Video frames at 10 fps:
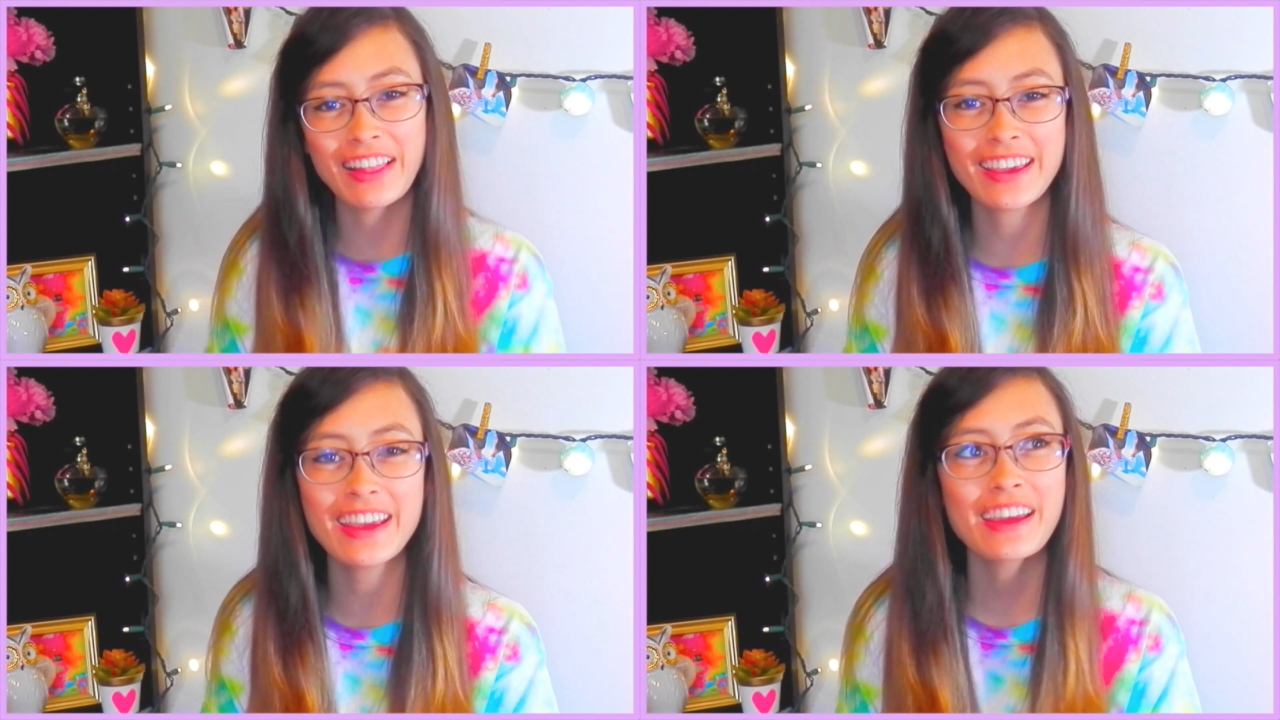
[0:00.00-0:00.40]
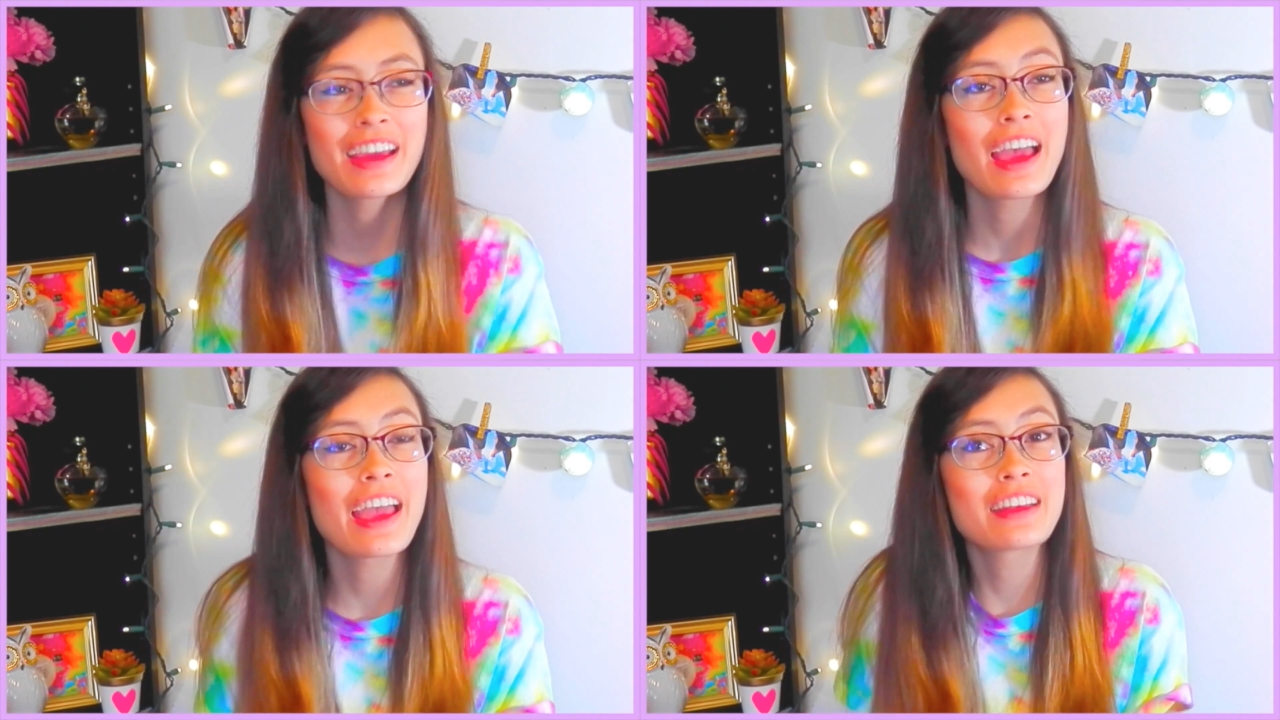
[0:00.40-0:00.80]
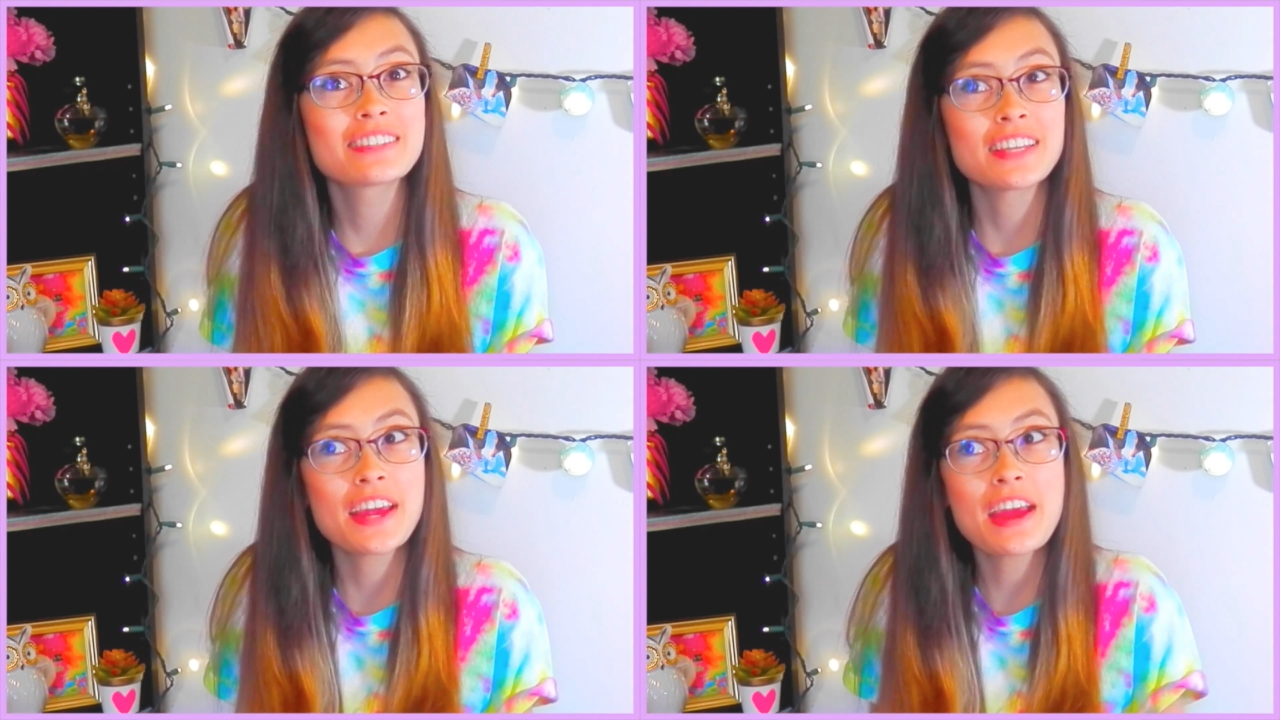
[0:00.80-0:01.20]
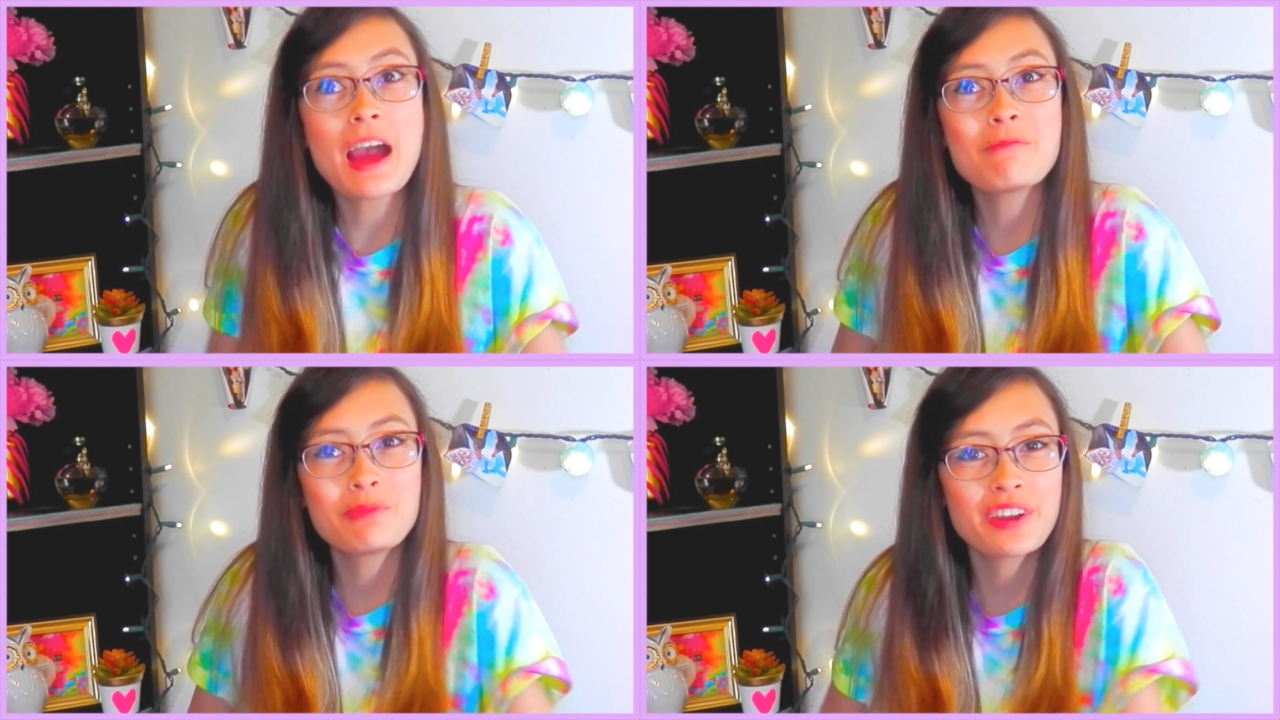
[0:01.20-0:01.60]
Molly, and today
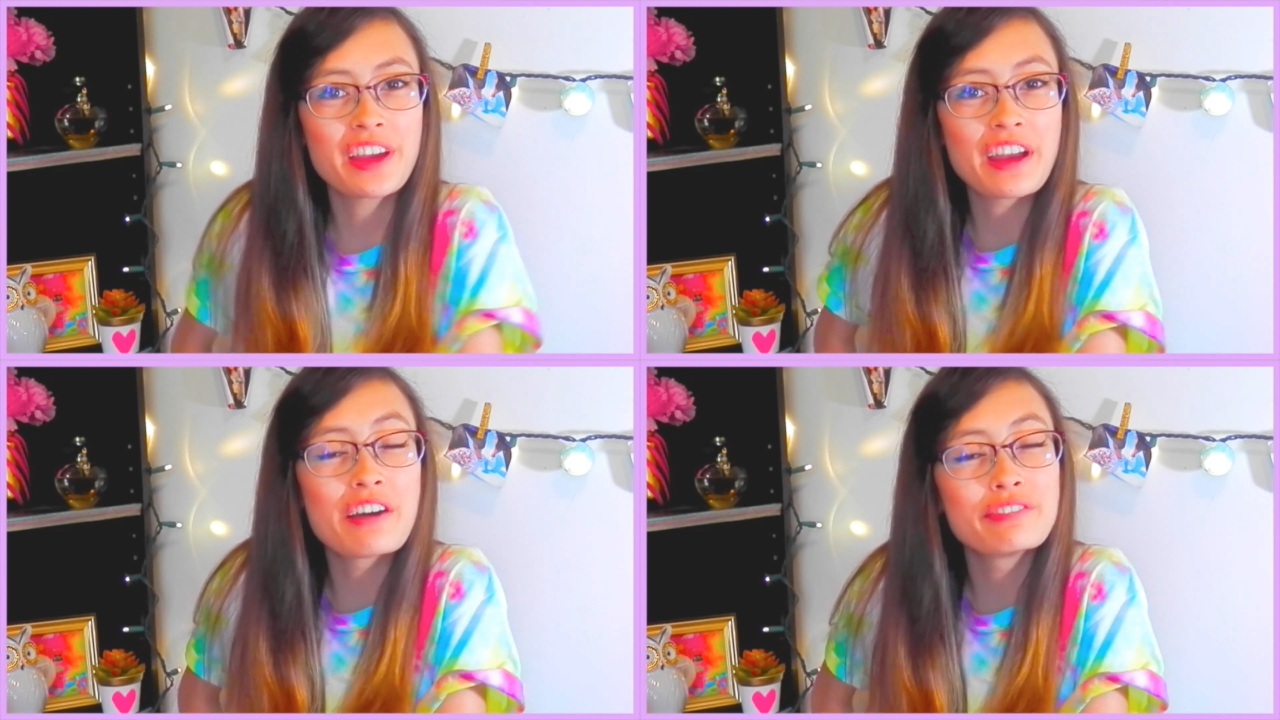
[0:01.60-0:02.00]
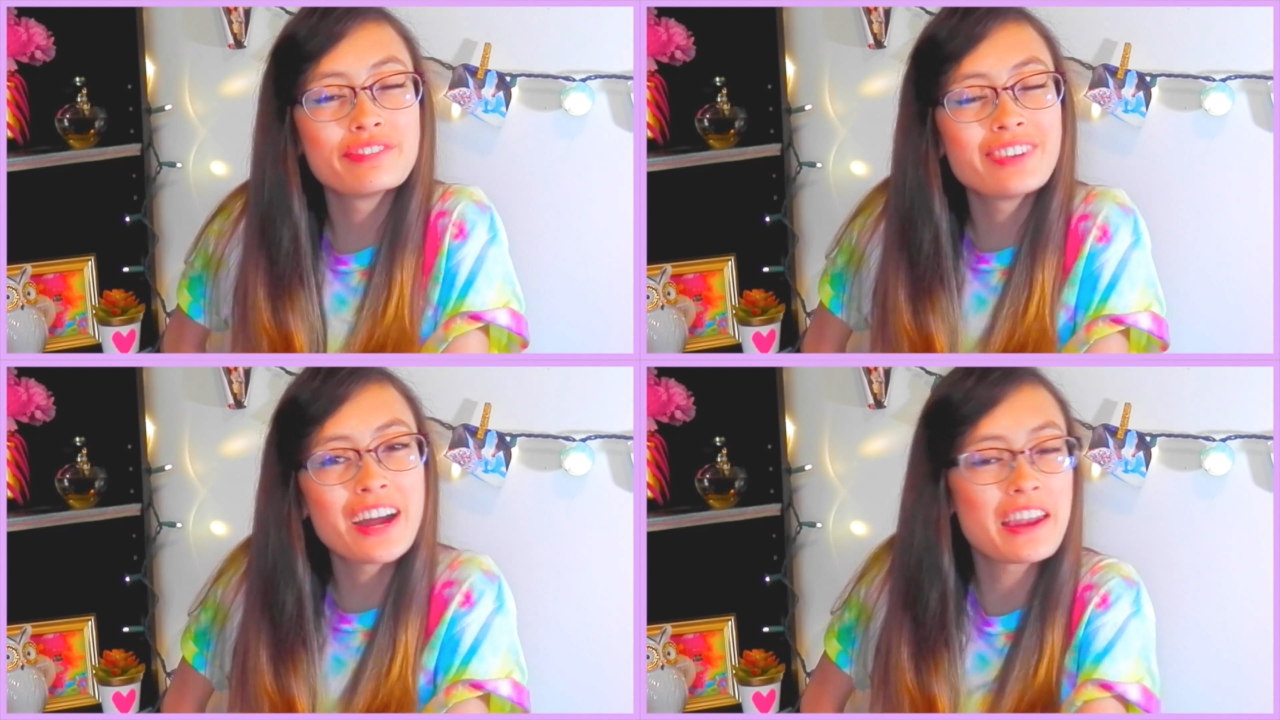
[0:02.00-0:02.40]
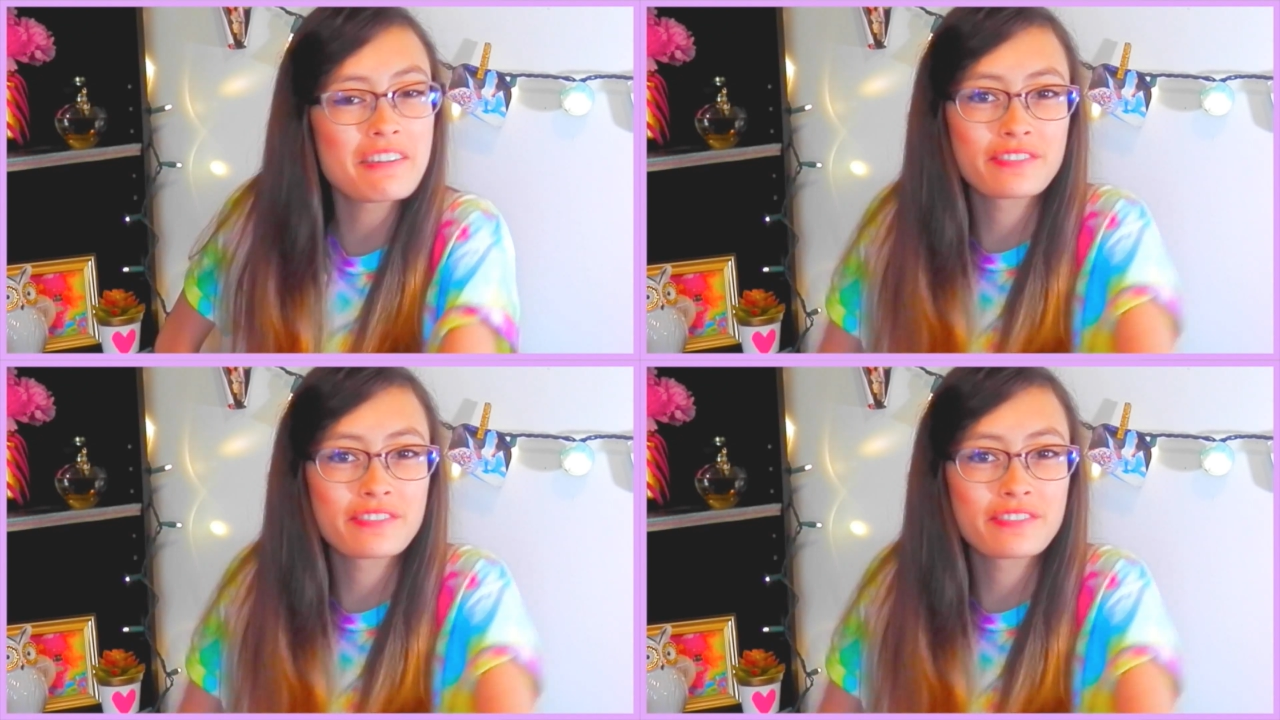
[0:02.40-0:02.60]
I'm bringing a fun